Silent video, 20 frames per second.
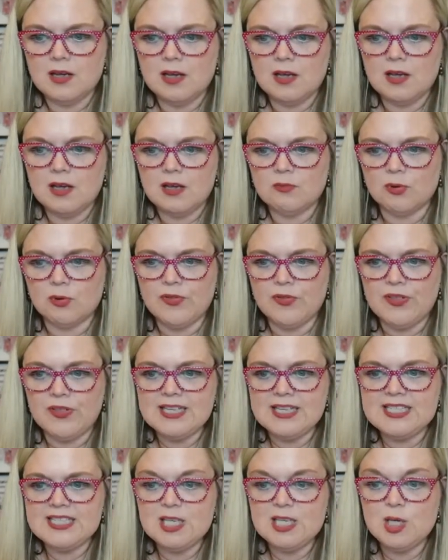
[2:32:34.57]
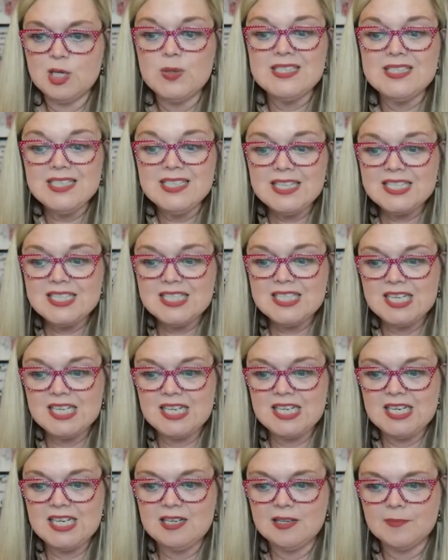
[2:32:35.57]
Ruthie, I see you at
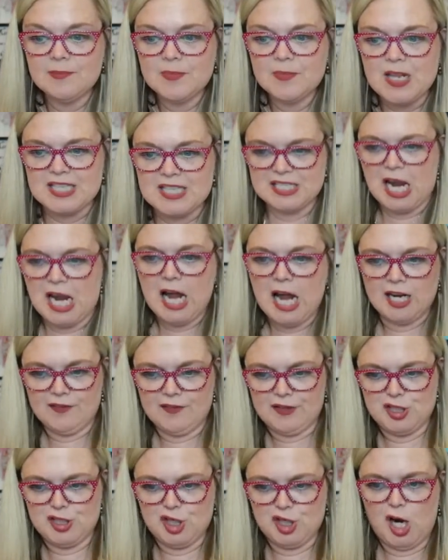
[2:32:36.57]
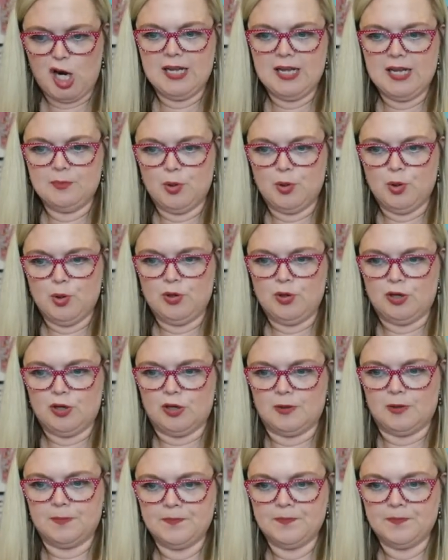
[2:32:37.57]
16. Attack of the giant poodle.